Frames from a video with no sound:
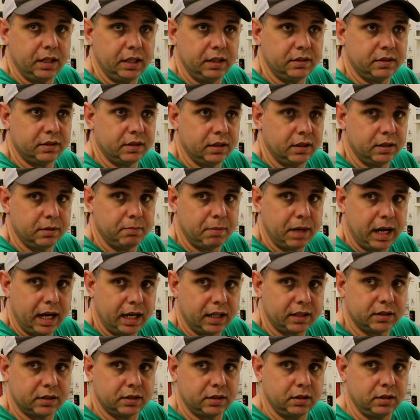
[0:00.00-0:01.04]
its a
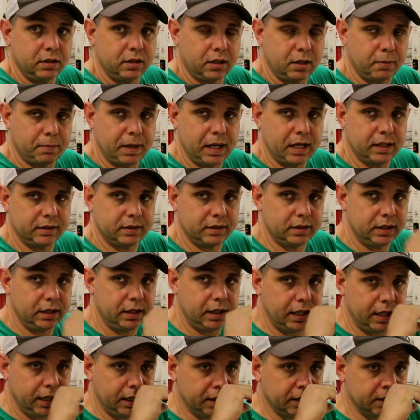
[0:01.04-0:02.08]
max
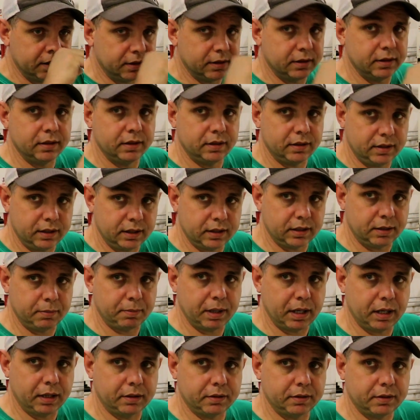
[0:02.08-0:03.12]
capacity is 60
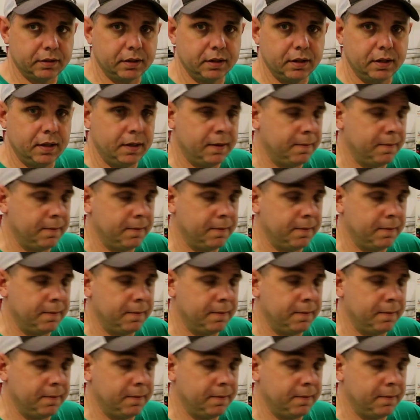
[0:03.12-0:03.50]
pounds.